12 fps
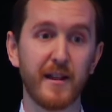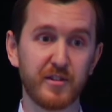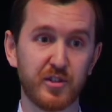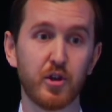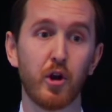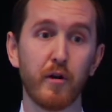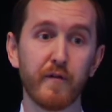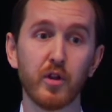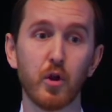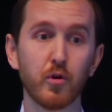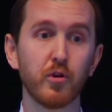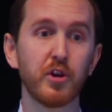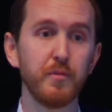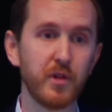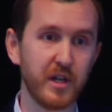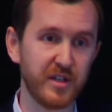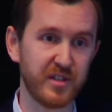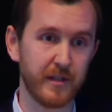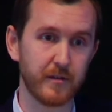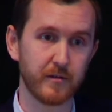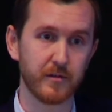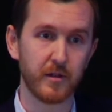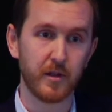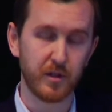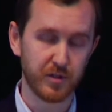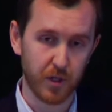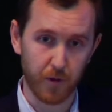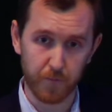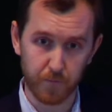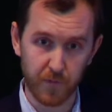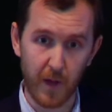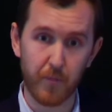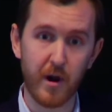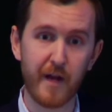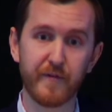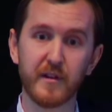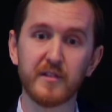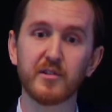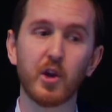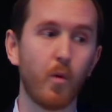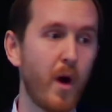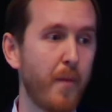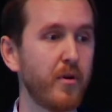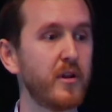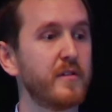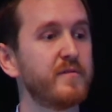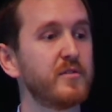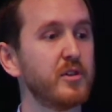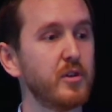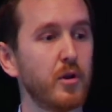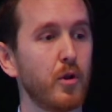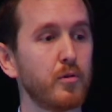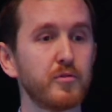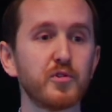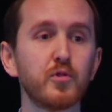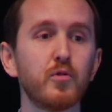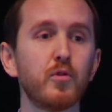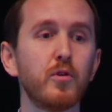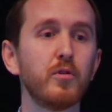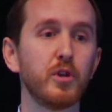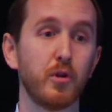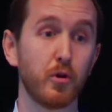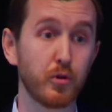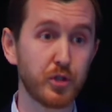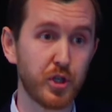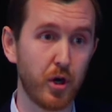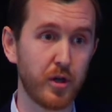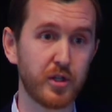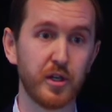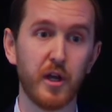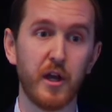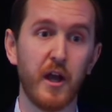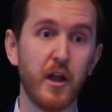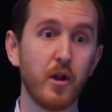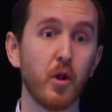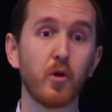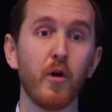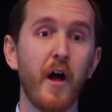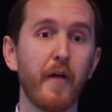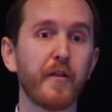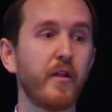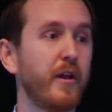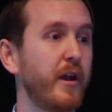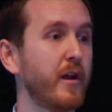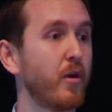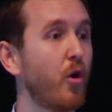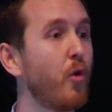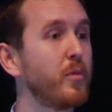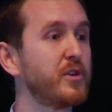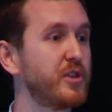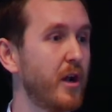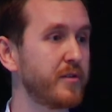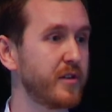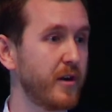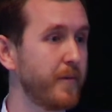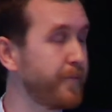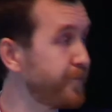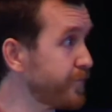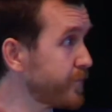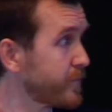that serve local community centers. So nonprofits, cooperatives, your local school, your local church, your local health clinic or homeless shelter.